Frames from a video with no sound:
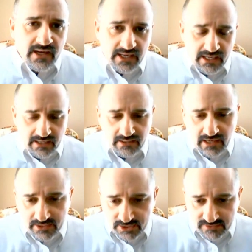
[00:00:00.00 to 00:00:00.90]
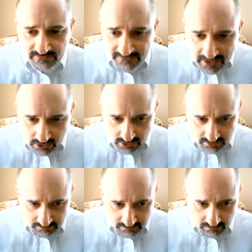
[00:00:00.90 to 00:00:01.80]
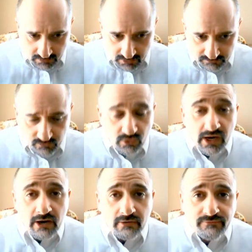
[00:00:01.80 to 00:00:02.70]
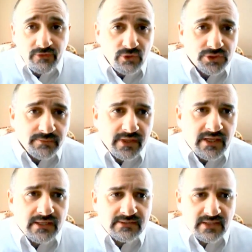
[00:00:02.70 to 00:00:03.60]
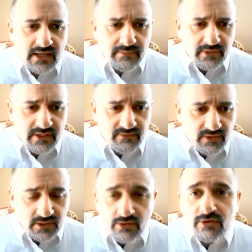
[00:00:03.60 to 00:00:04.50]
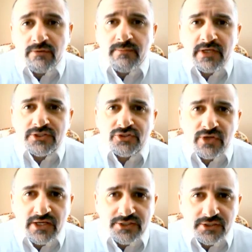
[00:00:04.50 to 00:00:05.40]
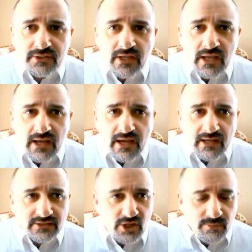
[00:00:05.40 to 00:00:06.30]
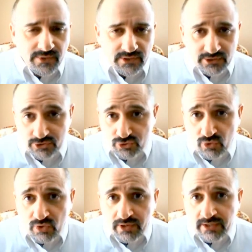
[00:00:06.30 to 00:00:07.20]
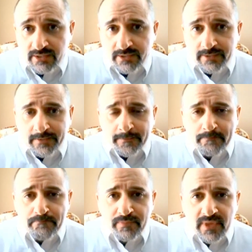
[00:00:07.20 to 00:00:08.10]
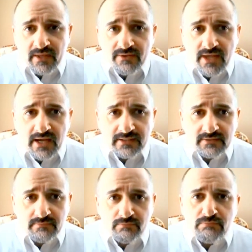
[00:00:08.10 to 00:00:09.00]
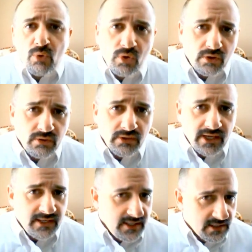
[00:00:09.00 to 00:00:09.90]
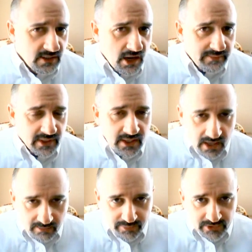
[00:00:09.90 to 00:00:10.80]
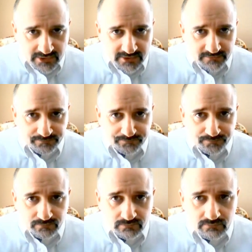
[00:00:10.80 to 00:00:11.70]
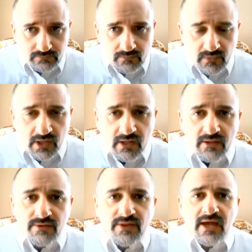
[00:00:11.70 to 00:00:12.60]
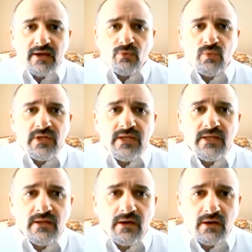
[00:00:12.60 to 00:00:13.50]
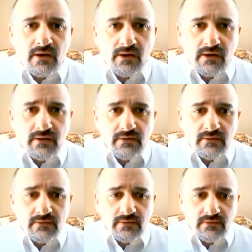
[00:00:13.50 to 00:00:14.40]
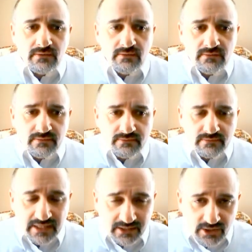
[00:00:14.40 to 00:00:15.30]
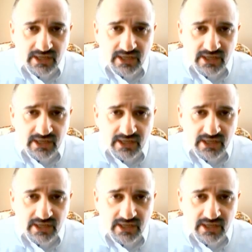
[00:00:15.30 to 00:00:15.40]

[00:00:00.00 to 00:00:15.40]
And I just fear for our future, because I believe the current administration has all but destroyed that moral and economic compass that we are, that the